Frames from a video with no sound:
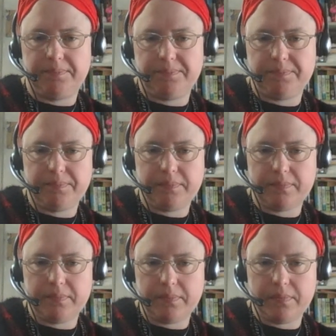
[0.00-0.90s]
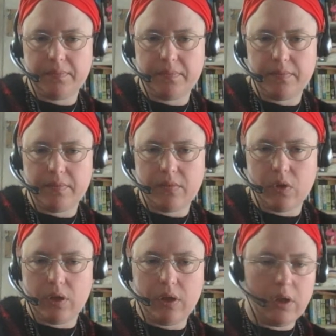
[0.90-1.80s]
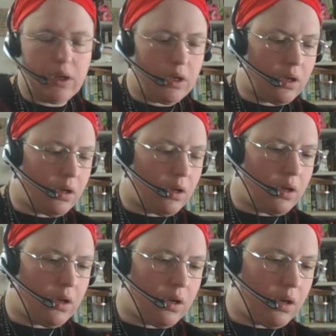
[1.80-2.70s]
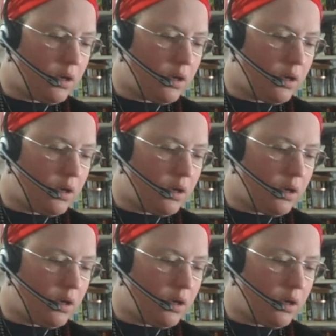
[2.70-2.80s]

No one is speaking in this clip.